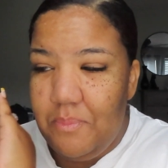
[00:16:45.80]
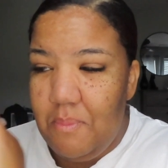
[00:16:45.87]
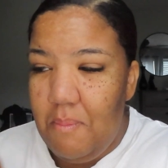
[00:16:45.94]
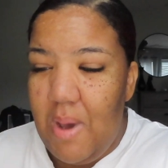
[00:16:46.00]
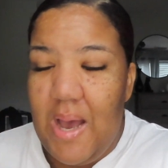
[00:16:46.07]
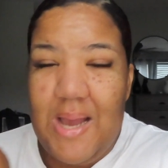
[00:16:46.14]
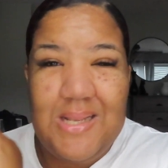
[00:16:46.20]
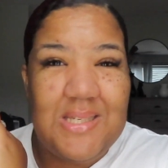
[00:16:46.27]

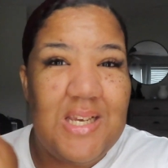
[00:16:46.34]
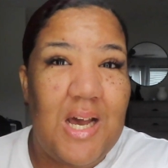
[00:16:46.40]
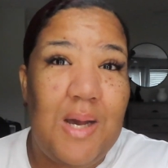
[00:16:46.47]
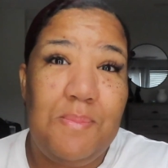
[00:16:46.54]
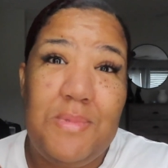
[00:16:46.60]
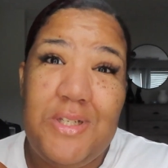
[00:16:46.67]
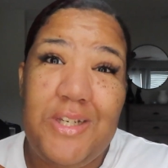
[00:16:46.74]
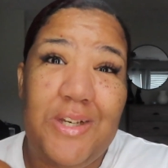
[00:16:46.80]
my
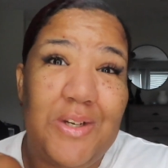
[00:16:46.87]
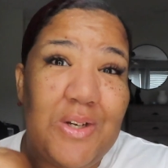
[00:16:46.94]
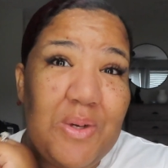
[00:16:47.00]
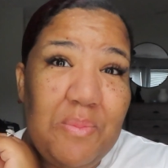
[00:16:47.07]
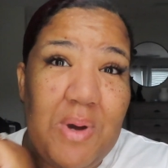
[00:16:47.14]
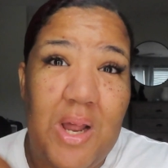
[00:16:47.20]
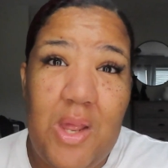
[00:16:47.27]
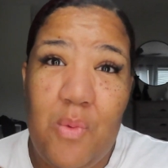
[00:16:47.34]
top tier
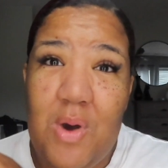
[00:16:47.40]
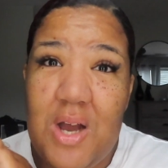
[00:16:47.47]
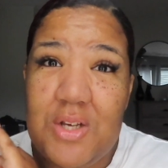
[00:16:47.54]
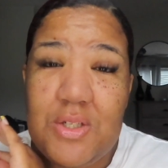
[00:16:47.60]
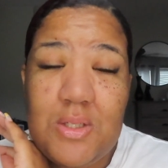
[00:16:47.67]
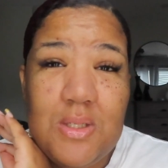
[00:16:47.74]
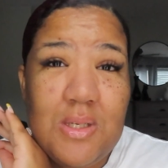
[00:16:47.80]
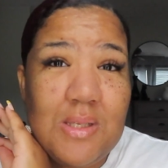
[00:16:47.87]
body
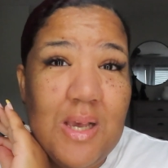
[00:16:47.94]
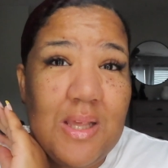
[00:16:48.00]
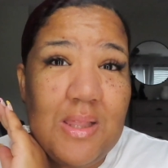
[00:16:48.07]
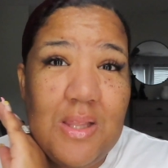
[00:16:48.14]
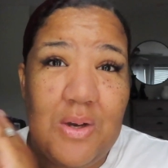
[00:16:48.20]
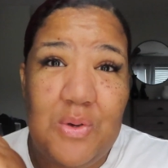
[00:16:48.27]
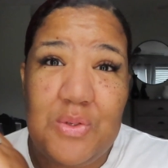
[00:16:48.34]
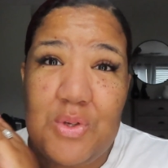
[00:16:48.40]
washes, like
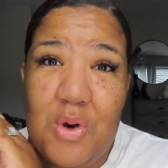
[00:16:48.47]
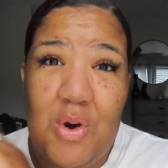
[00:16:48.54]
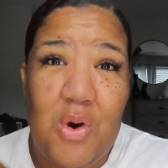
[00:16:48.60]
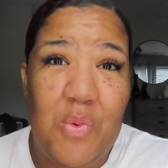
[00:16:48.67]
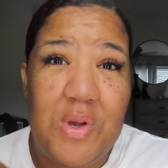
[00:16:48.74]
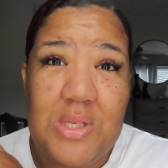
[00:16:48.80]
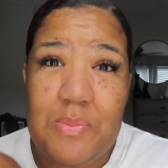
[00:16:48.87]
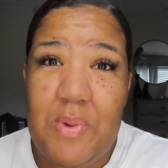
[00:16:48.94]
those are
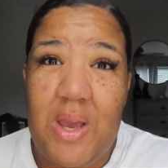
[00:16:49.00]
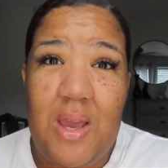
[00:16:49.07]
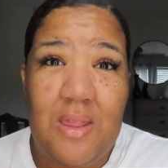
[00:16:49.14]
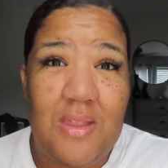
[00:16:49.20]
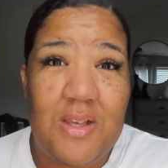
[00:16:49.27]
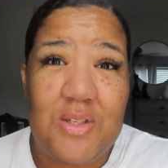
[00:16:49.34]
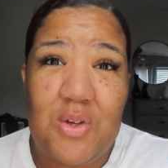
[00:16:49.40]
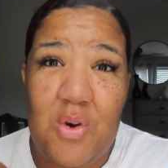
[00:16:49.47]
always paid.
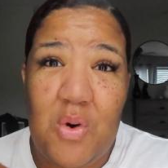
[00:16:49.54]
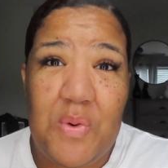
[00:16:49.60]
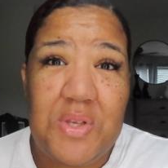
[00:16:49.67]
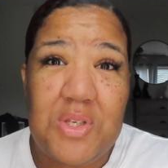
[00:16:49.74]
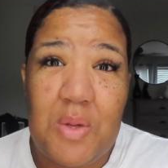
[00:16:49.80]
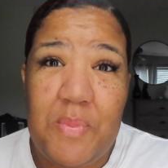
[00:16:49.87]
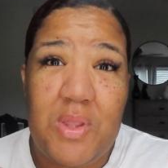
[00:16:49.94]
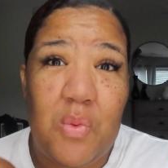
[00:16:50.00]
These are
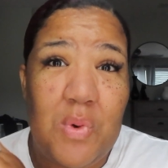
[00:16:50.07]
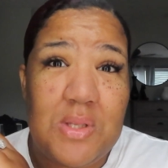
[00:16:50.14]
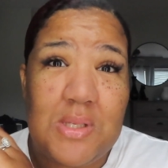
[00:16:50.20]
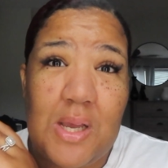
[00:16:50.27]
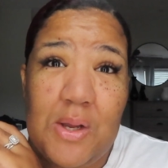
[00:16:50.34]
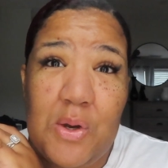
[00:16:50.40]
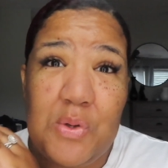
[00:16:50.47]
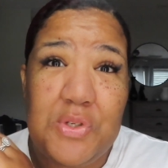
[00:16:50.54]
always going to be the ones
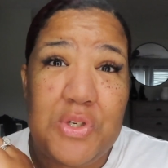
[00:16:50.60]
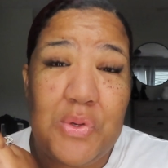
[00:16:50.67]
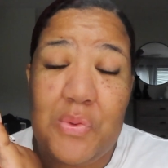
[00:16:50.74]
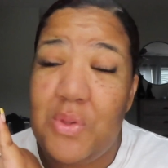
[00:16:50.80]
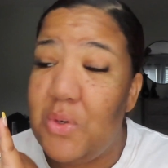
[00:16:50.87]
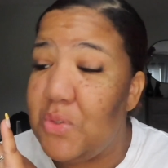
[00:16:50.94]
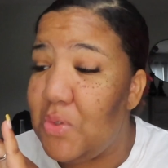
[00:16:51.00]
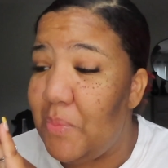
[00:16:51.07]
I go to.
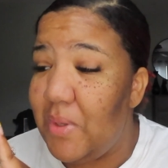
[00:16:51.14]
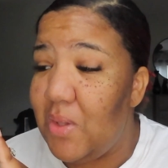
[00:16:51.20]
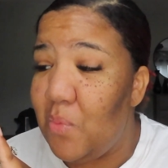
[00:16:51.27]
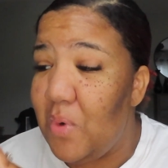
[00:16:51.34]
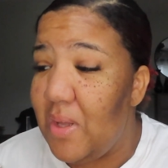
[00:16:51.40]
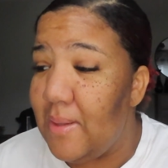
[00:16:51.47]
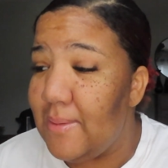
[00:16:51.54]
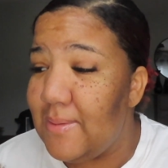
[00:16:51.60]
Those will be the
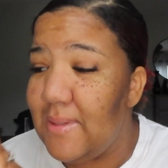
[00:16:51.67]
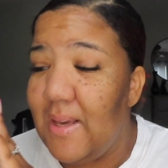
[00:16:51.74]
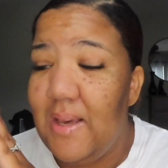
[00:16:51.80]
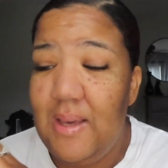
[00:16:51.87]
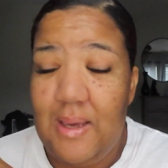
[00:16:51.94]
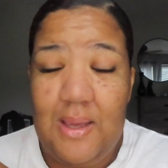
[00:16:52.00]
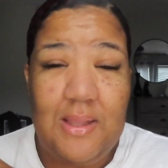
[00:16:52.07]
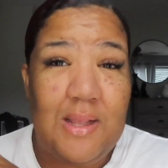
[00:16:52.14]
ones
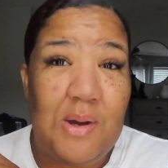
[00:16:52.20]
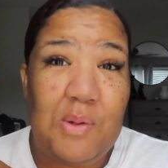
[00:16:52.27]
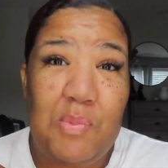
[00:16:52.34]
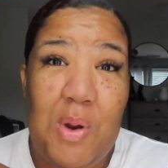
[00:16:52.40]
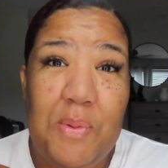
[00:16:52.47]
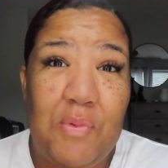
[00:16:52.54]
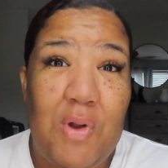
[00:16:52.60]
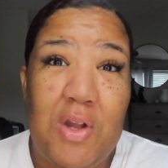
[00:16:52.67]
that I would
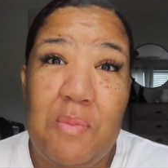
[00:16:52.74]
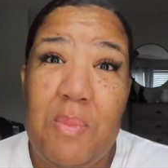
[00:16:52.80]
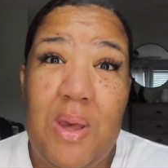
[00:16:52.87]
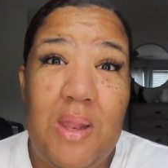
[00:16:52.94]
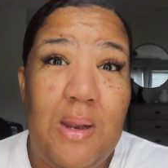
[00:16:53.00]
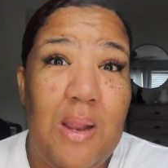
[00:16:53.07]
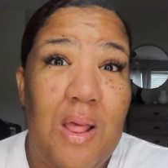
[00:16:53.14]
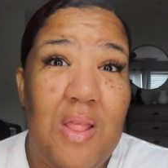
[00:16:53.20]
probably
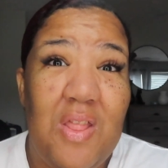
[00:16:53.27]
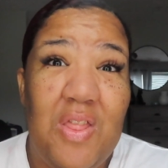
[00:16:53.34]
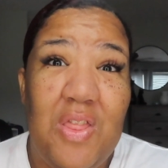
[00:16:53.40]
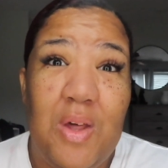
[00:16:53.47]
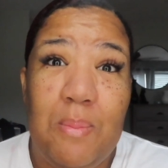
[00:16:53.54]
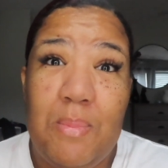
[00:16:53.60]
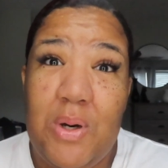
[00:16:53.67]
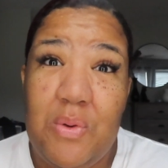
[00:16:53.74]
recommend
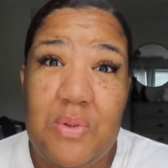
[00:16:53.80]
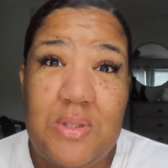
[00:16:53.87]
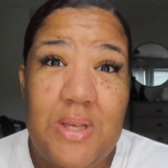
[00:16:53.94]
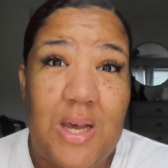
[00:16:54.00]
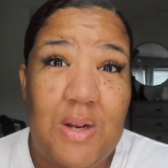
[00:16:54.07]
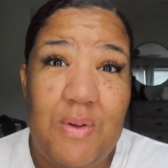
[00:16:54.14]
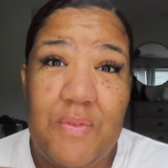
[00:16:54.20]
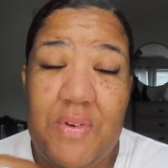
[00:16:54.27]
the most
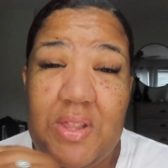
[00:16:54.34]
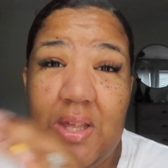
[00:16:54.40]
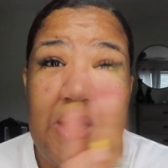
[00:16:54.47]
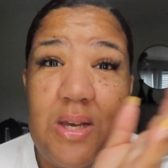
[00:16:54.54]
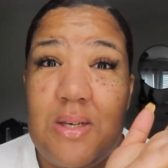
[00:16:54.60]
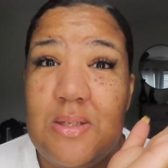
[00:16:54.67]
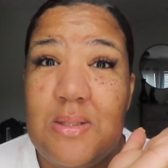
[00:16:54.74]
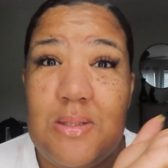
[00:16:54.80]
out of
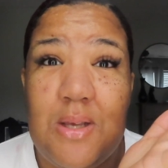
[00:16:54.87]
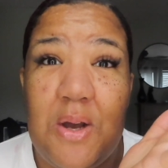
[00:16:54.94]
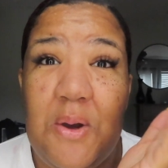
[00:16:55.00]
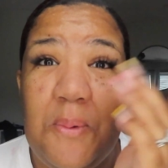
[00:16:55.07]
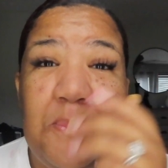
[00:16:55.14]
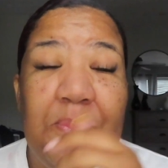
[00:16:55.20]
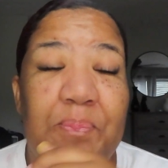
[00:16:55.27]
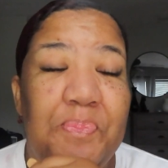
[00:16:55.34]
everything. So